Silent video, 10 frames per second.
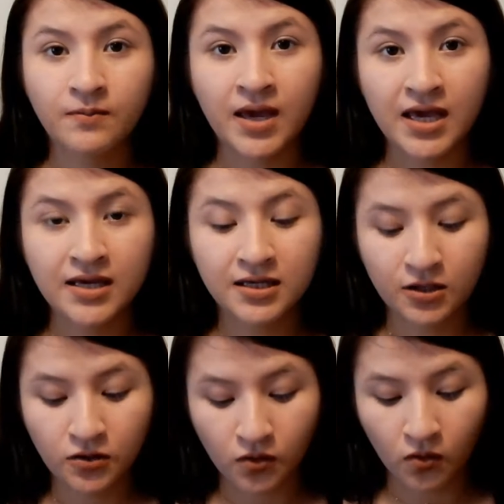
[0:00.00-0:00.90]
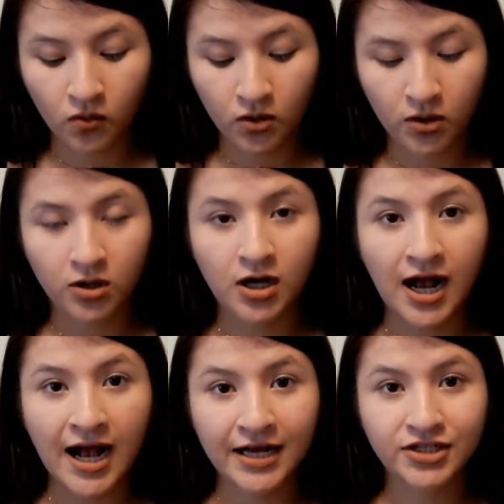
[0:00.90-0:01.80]
make
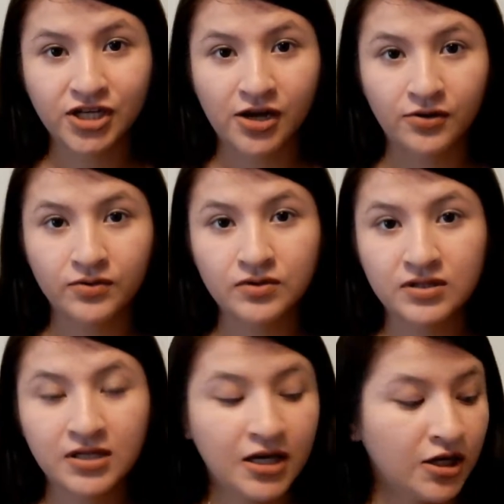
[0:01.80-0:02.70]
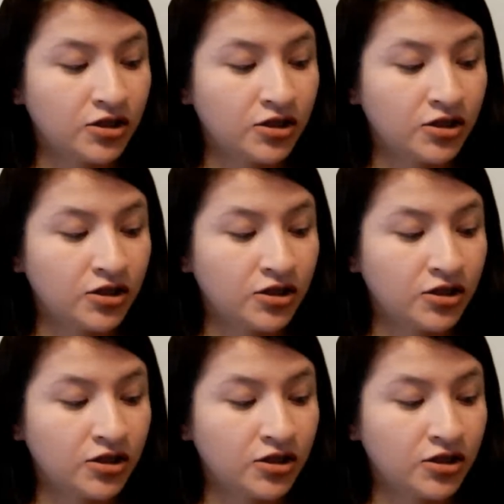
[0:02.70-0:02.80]
your eyeshadows,